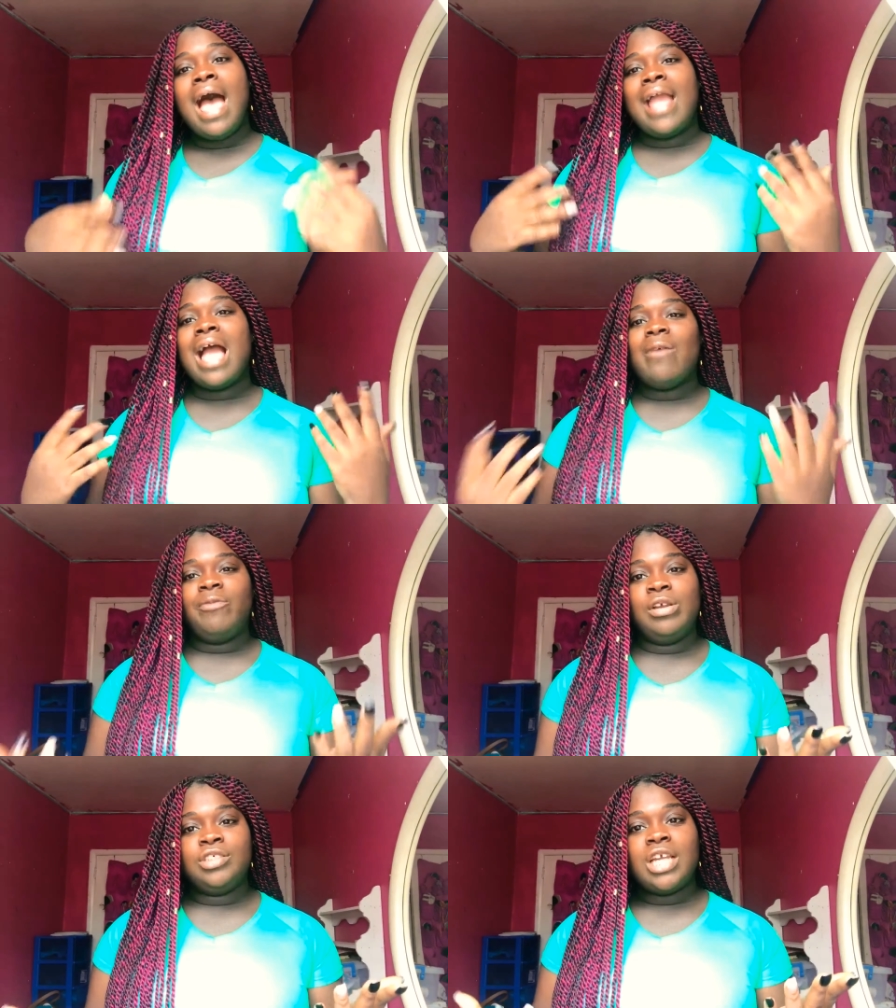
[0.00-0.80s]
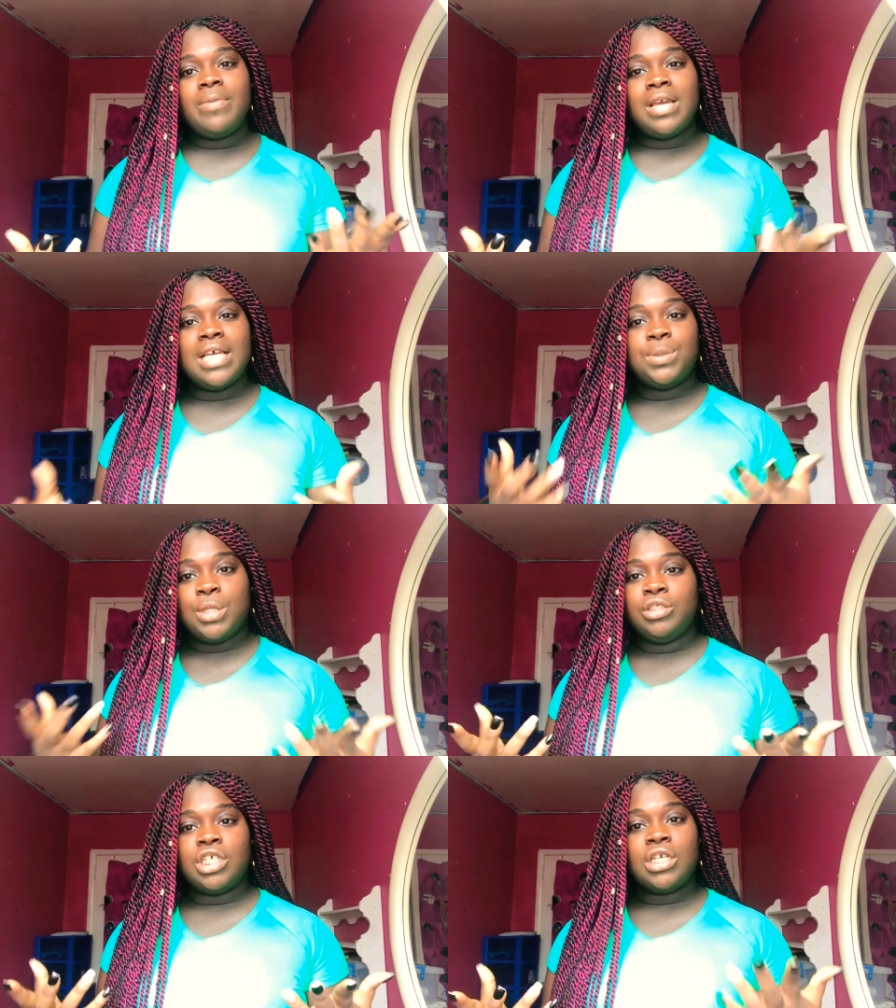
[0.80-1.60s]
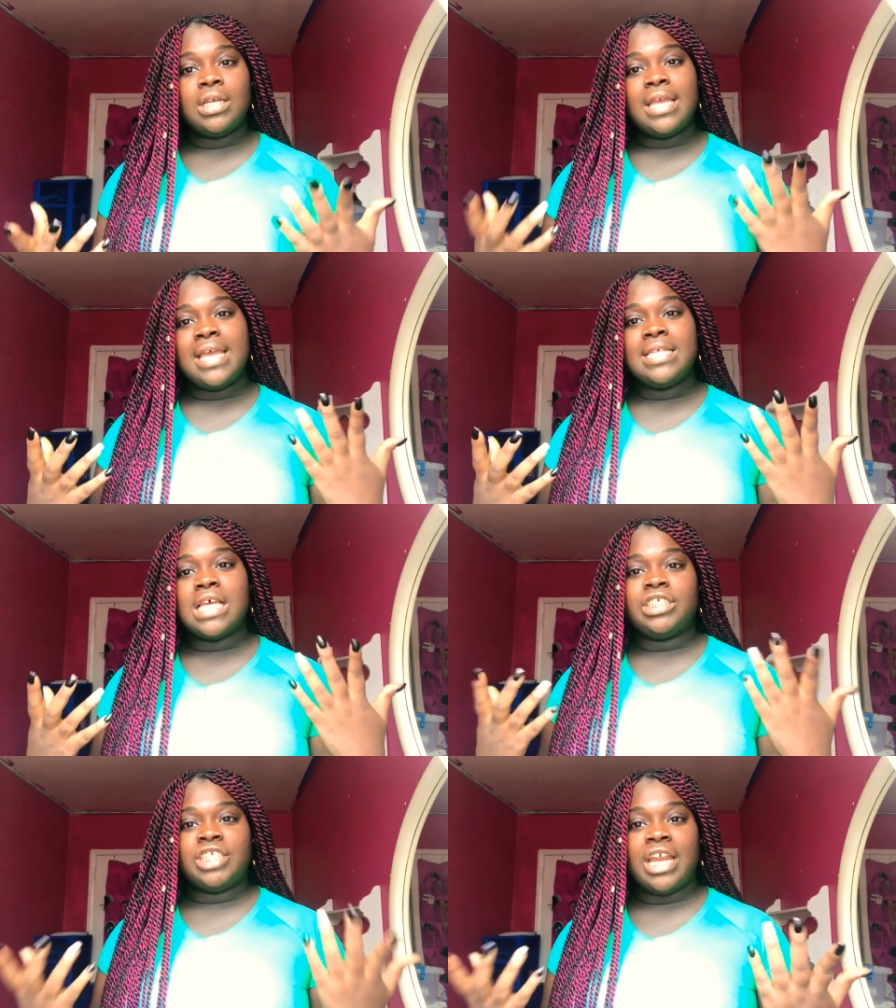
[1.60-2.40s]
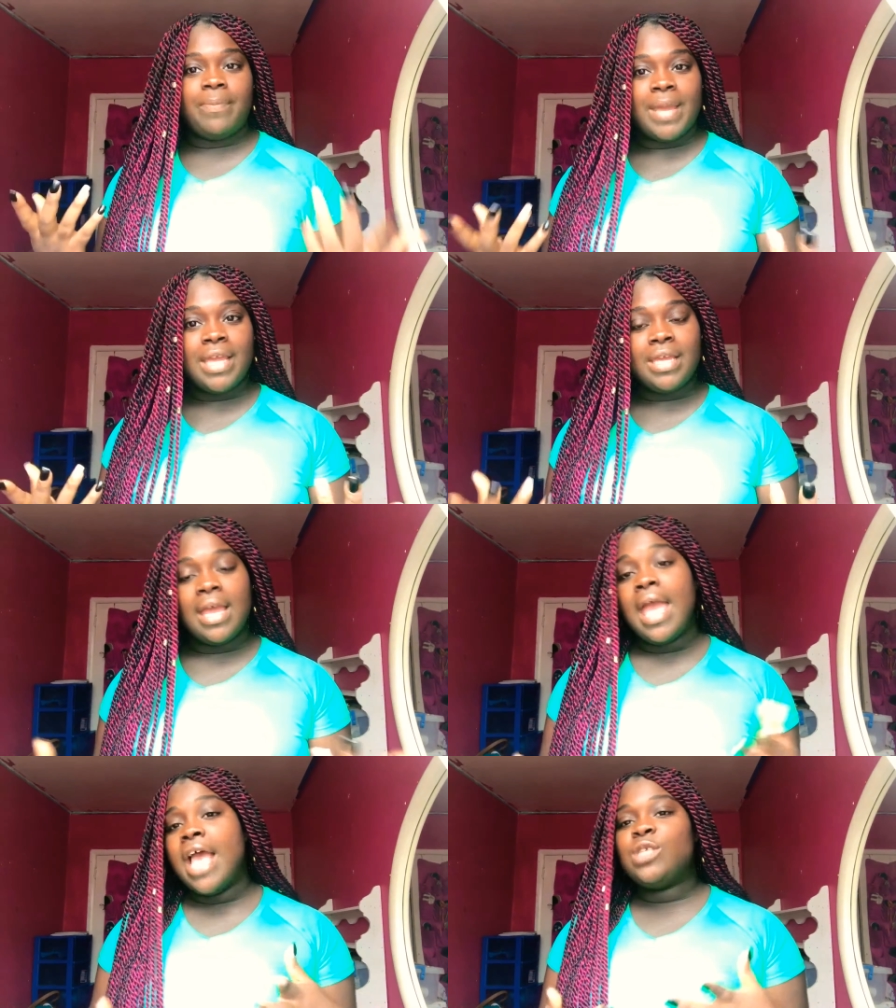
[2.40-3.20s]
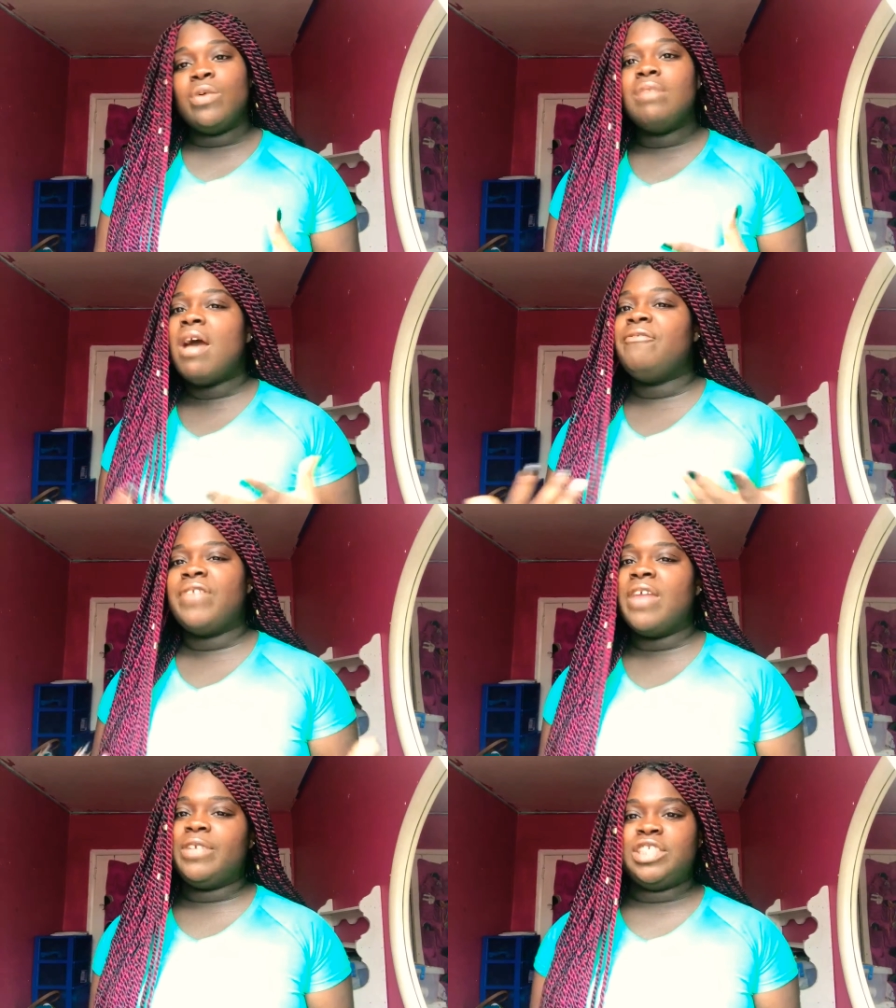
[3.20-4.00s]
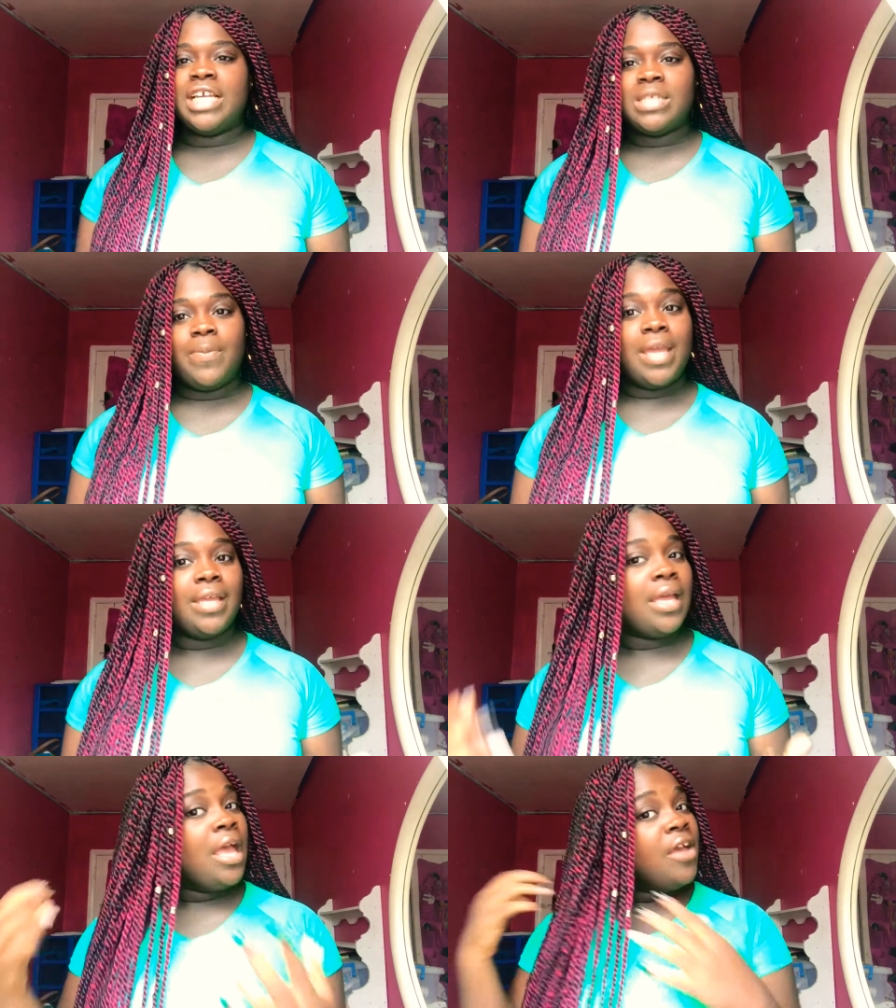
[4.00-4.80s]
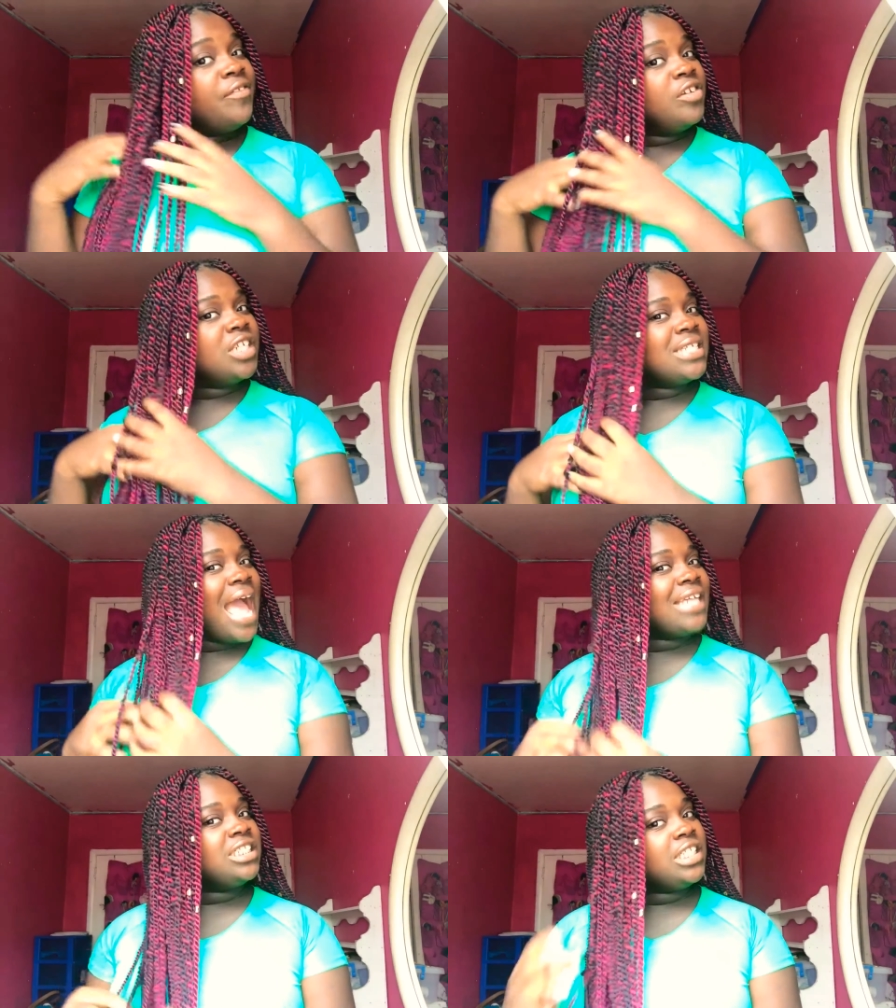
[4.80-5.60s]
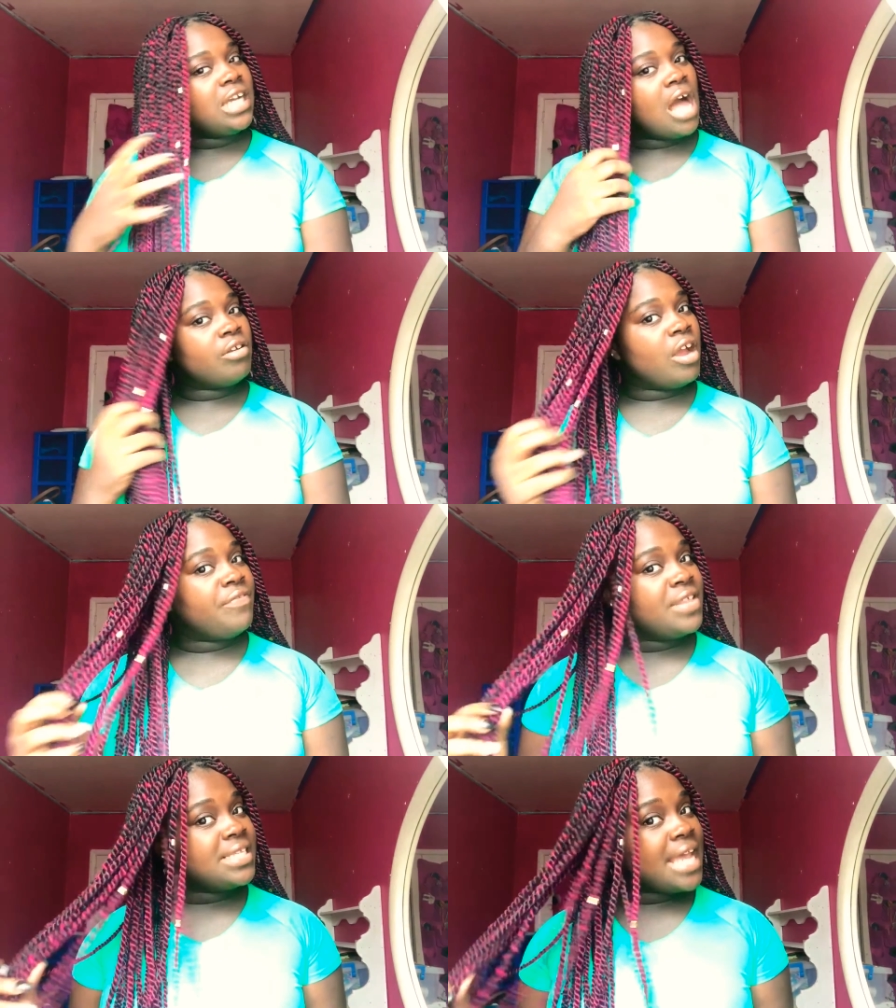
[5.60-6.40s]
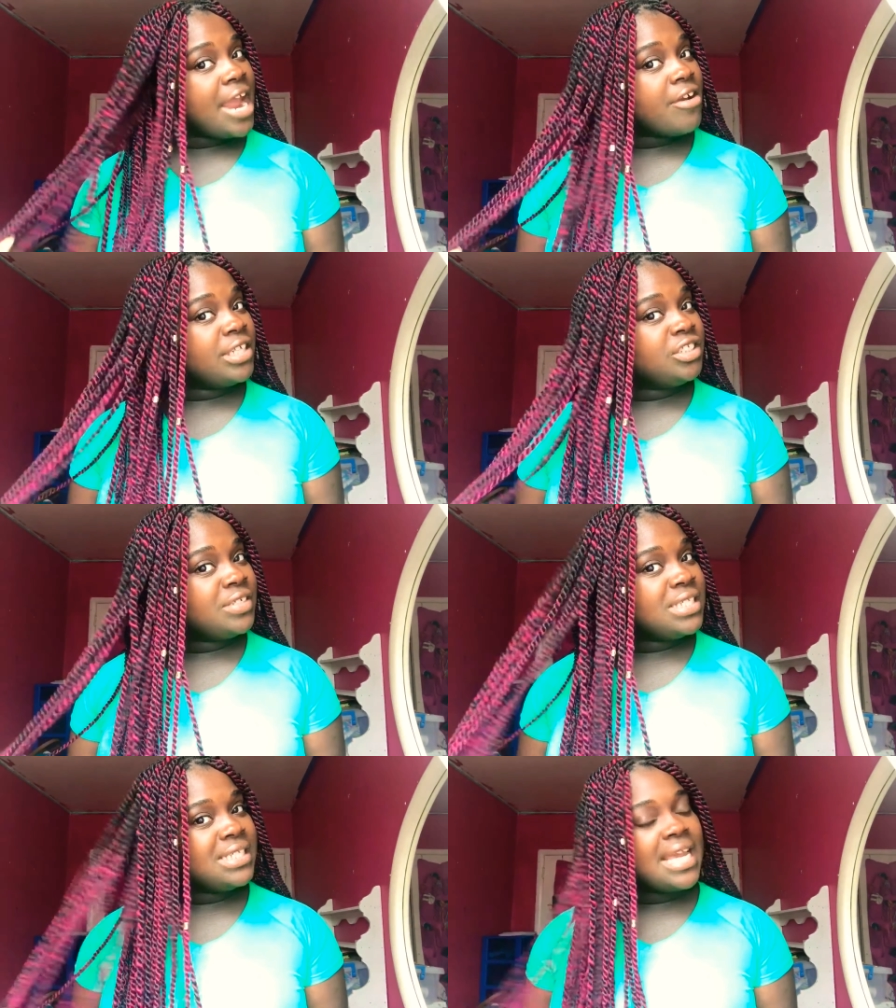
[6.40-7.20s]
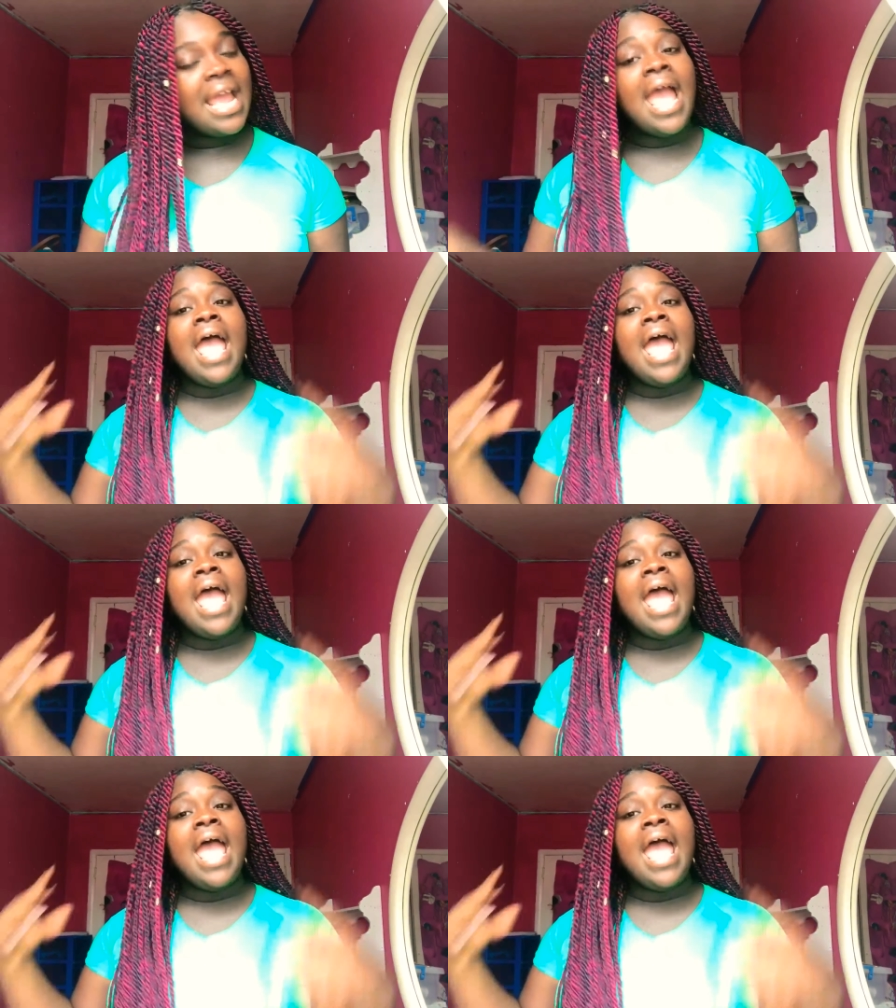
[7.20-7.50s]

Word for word: I got Fuchsia because Fuchsia is a shade of pink. It's one of my favorite shades of pink. Fuchsia is actually the color of this hair, as you can see,